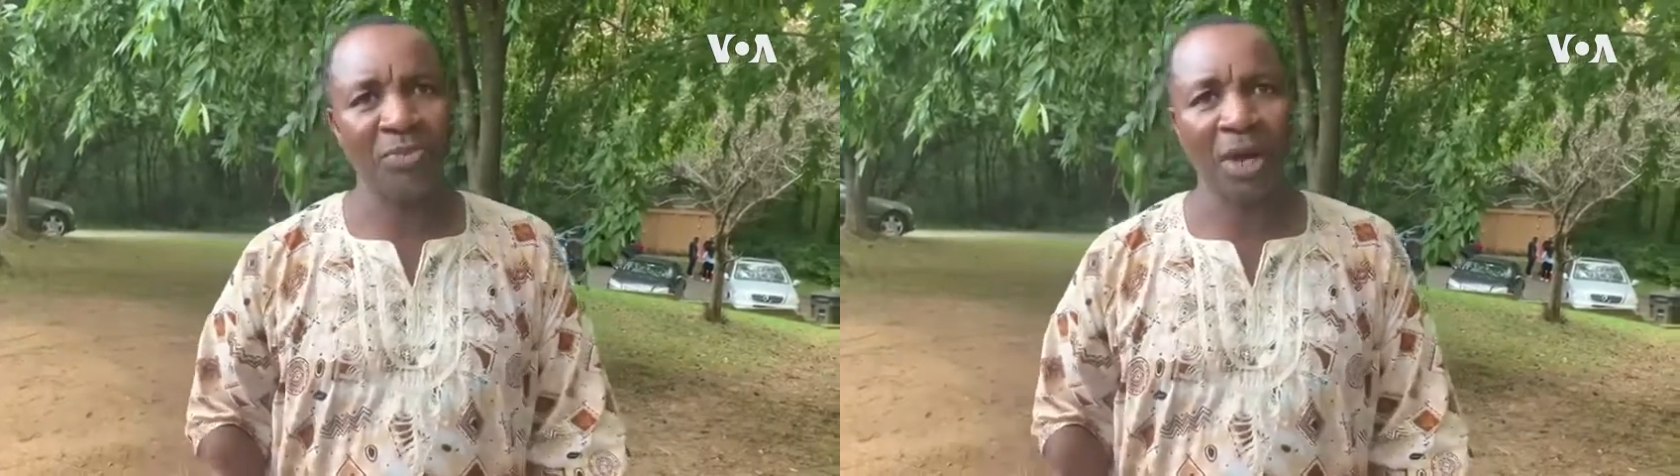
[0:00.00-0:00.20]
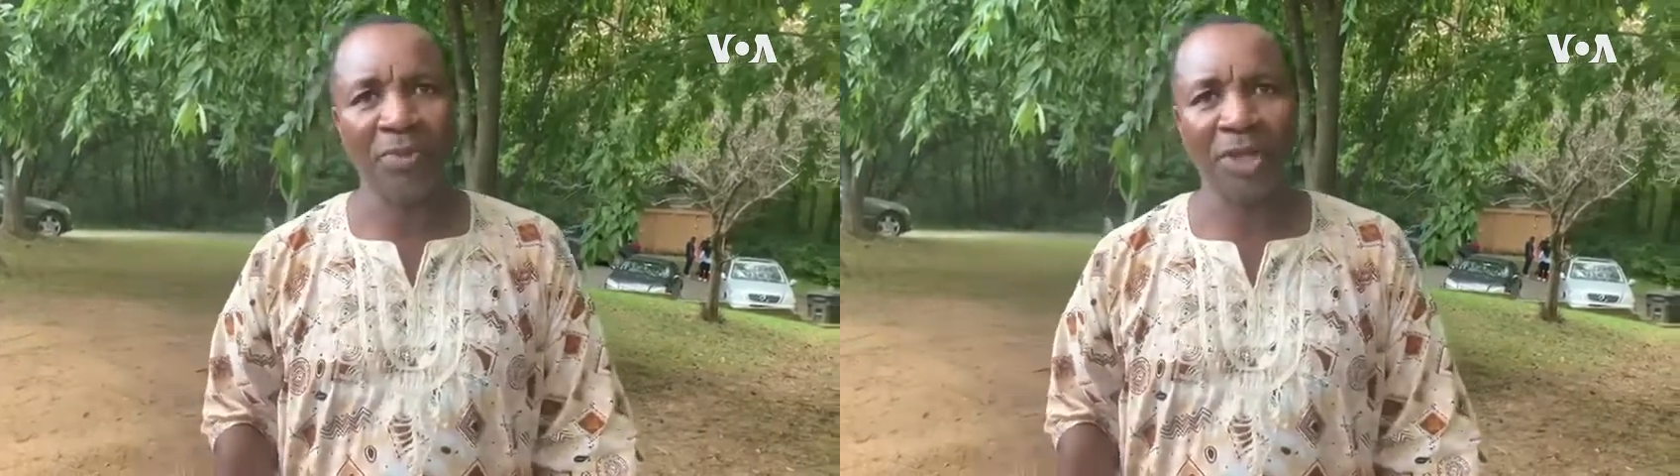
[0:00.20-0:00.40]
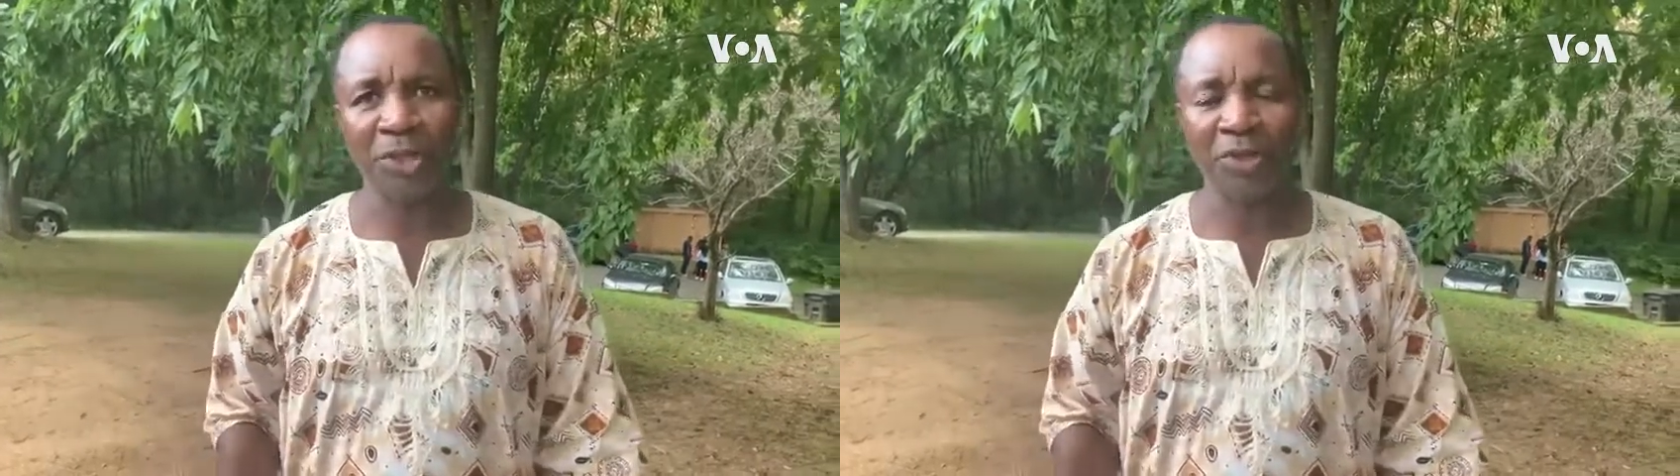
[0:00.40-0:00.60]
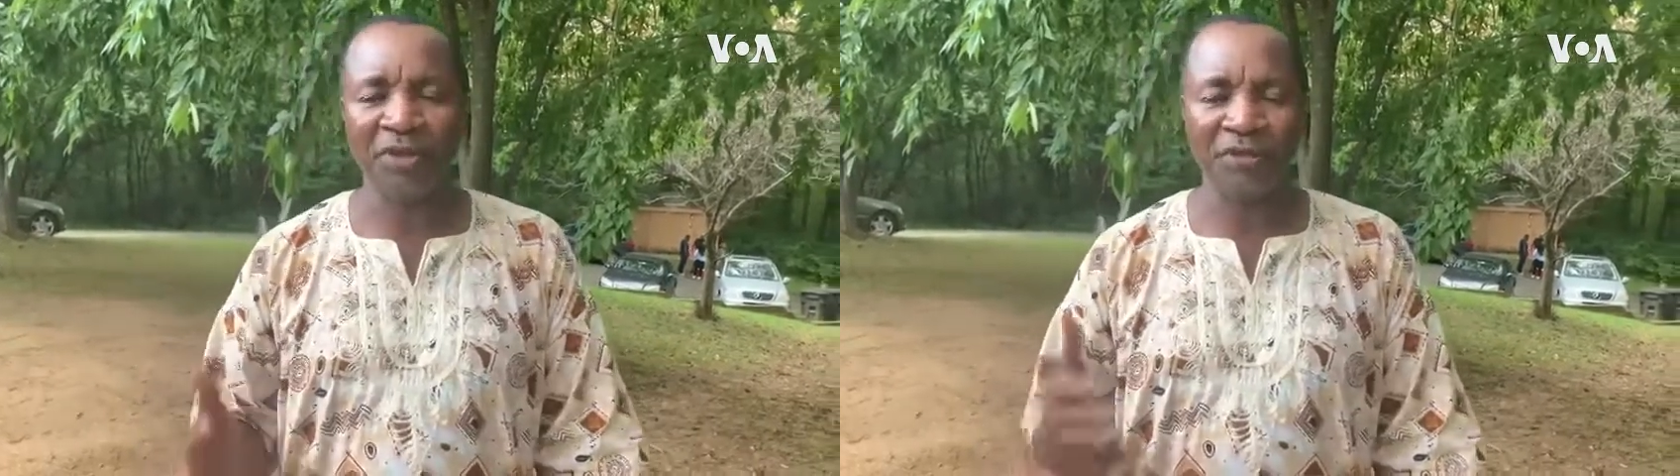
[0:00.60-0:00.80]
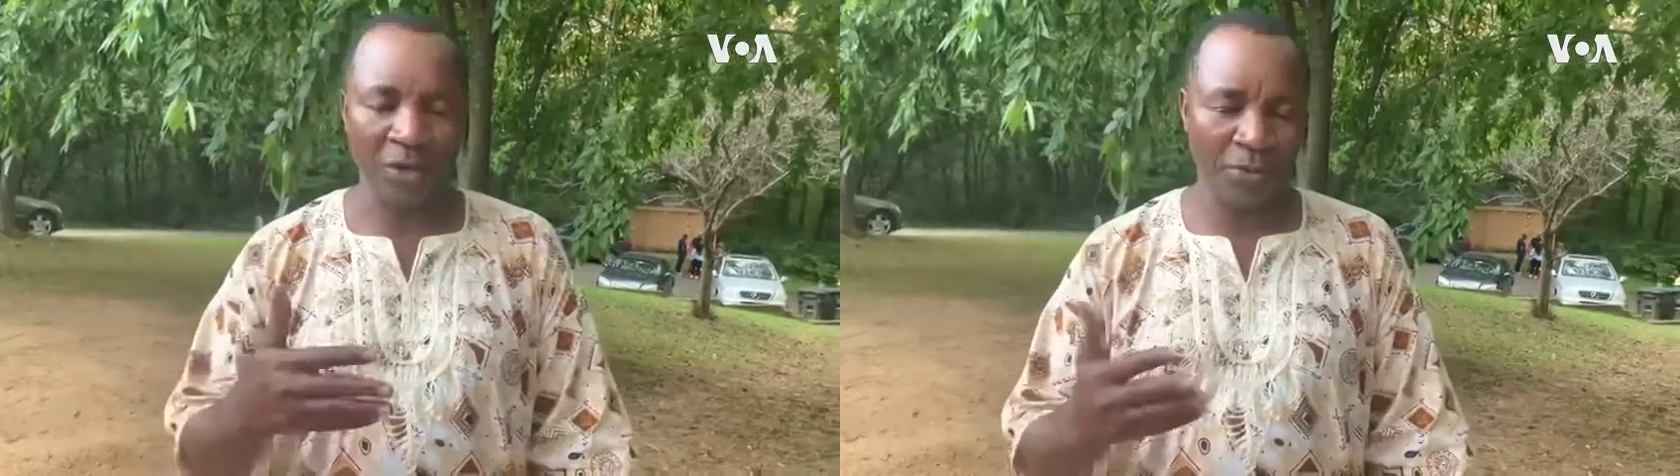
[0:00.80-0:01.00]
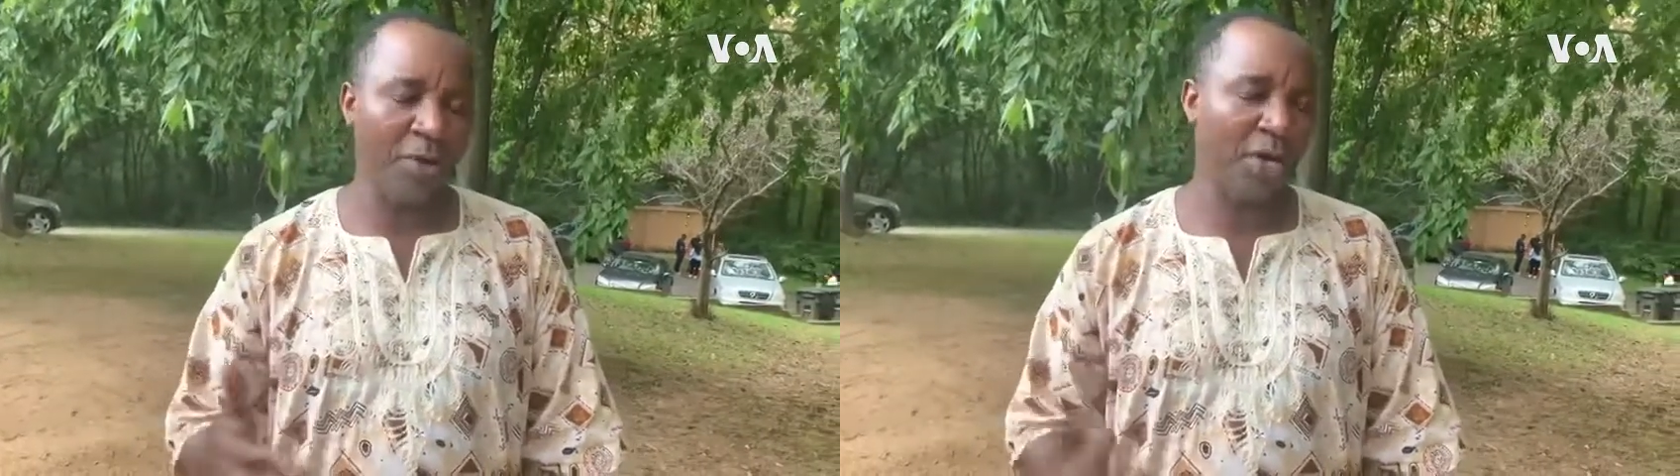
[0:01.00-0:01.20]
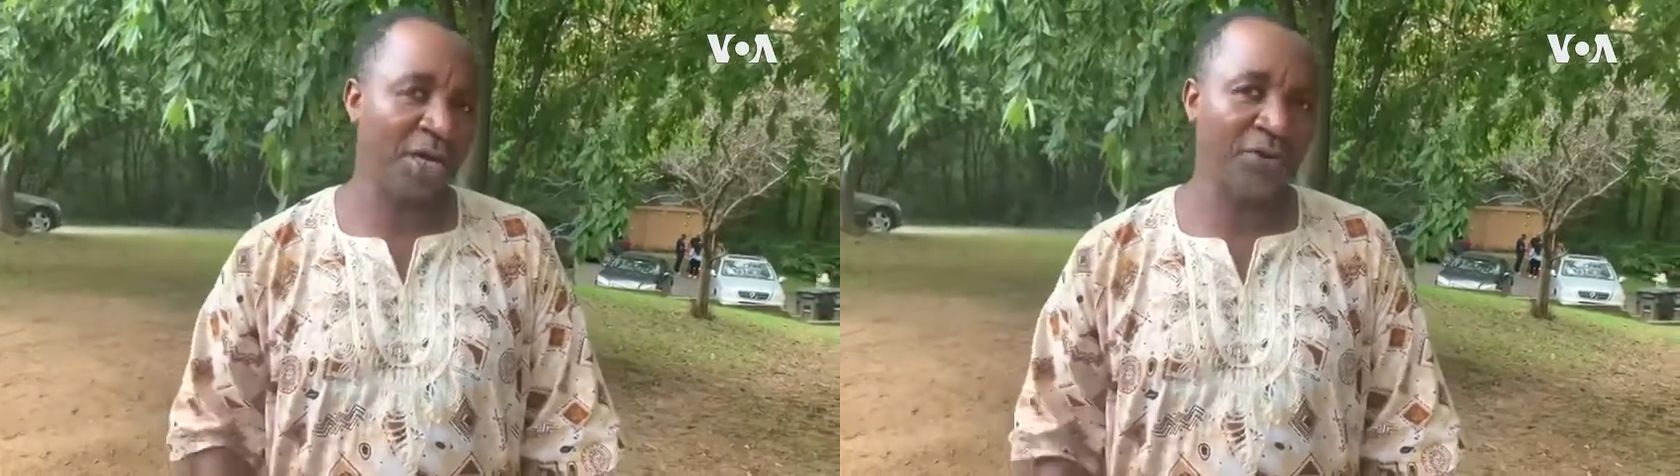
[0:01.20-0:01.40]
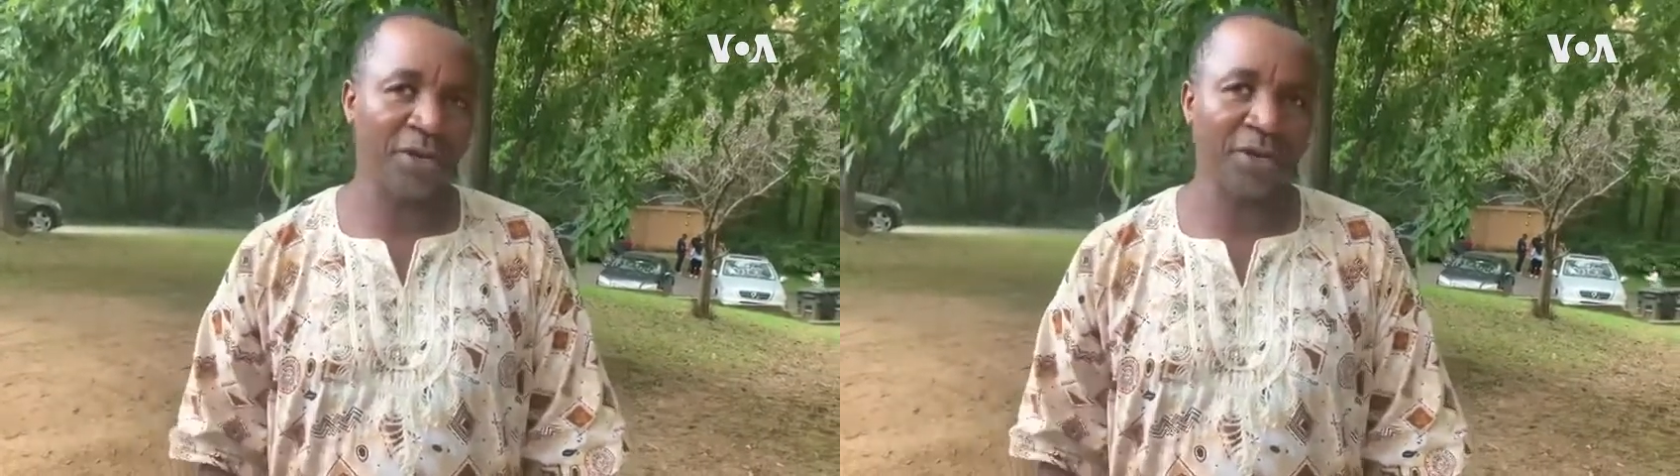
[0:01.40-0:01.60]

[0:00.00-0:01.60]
Zimbabweans to develop our country.